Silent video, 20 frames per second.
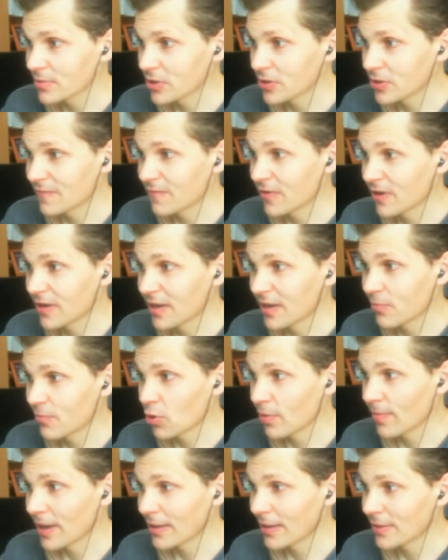You can find out
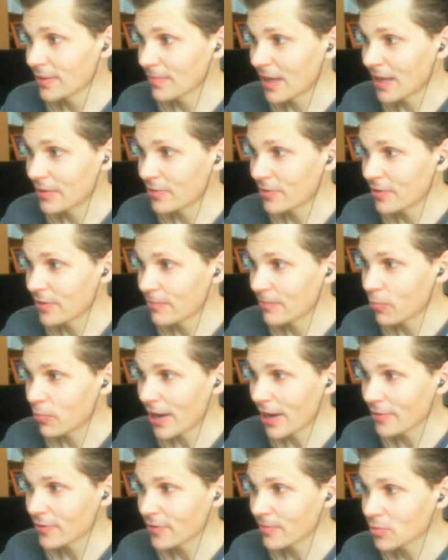more about them at
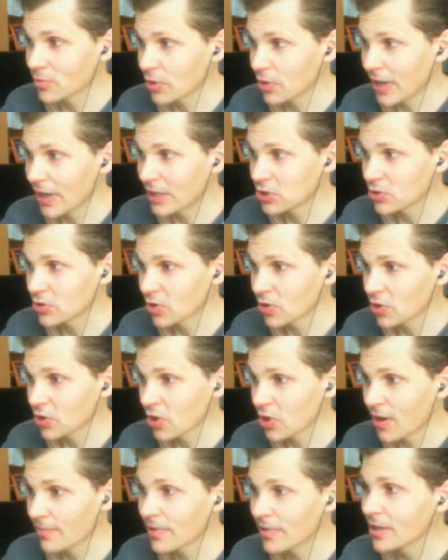
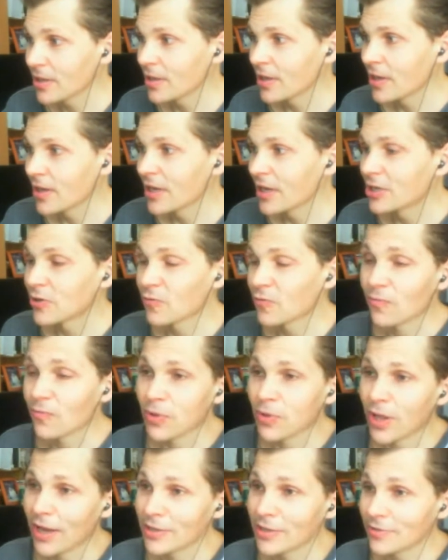sithpraxium.engine.com. He just
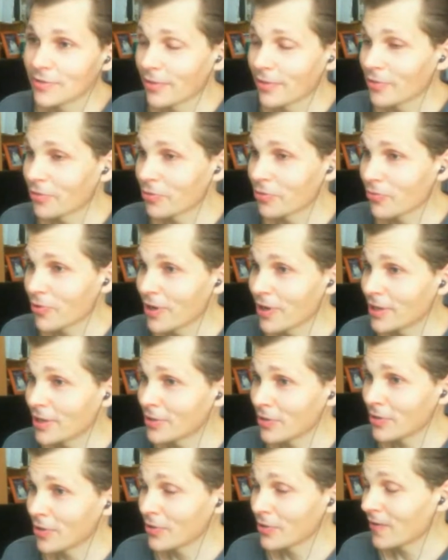replied to the
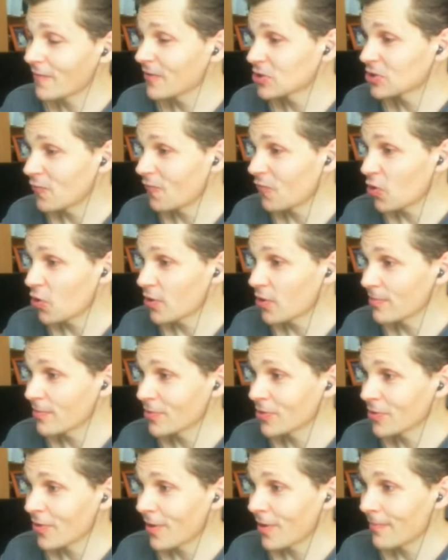thread on the official
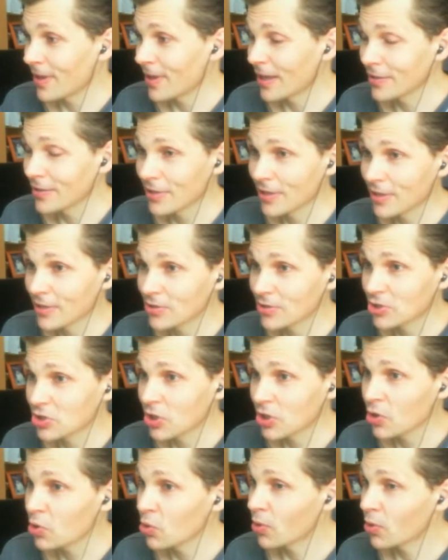forums about our
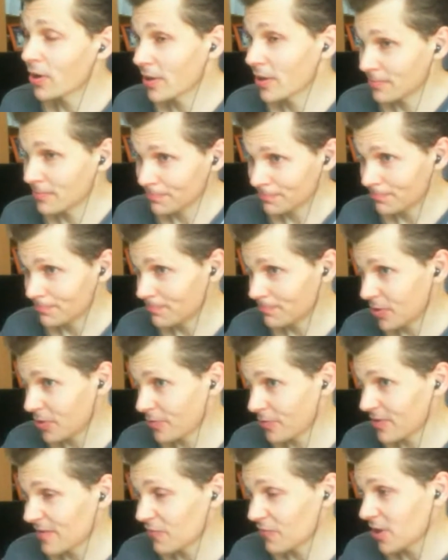show where I
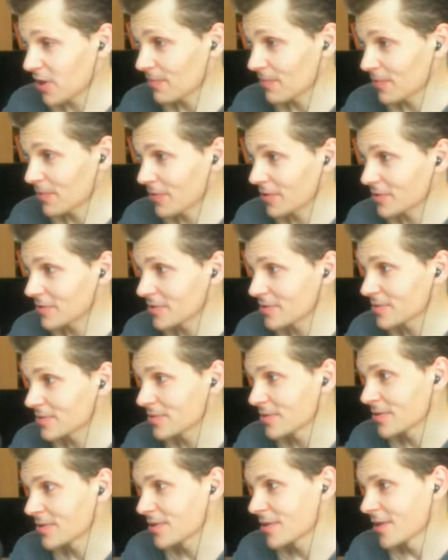post every episode.
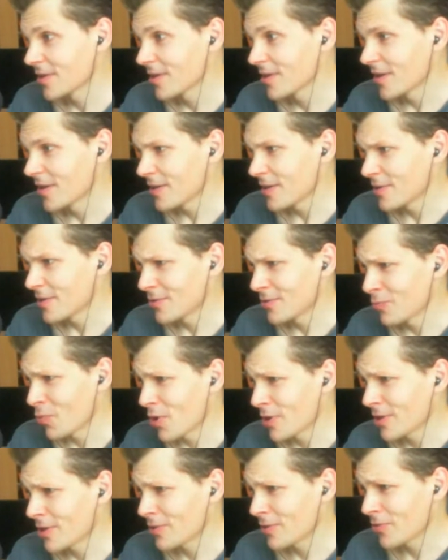He's
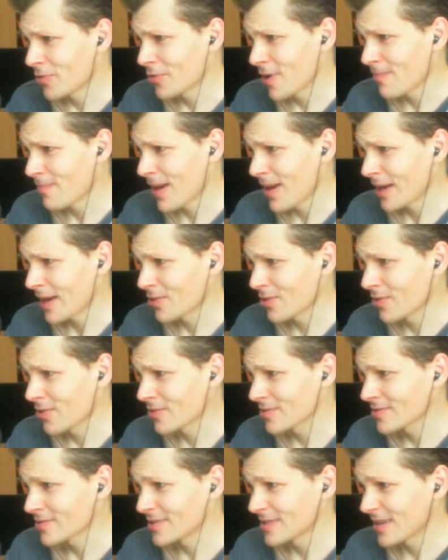working through our
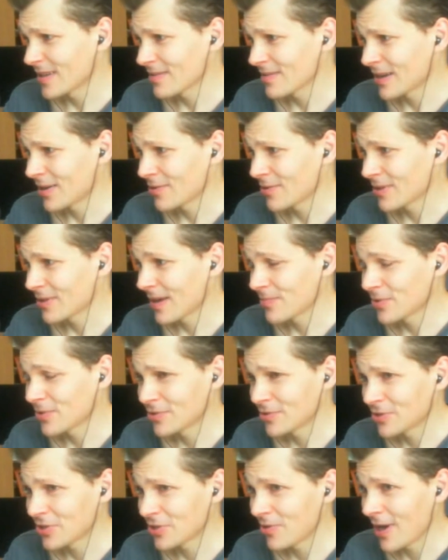backlog. He's currently up
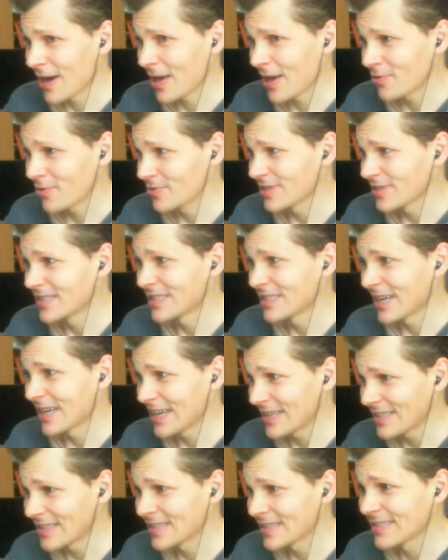to show
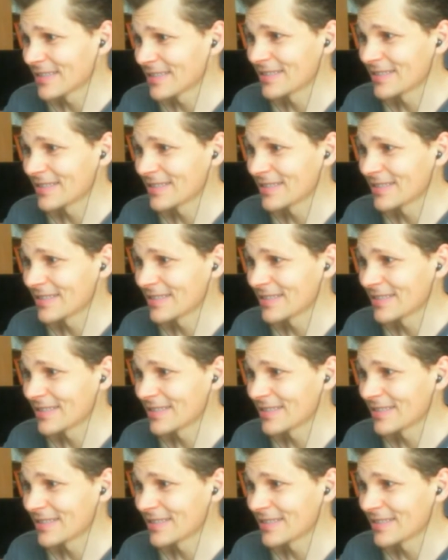110.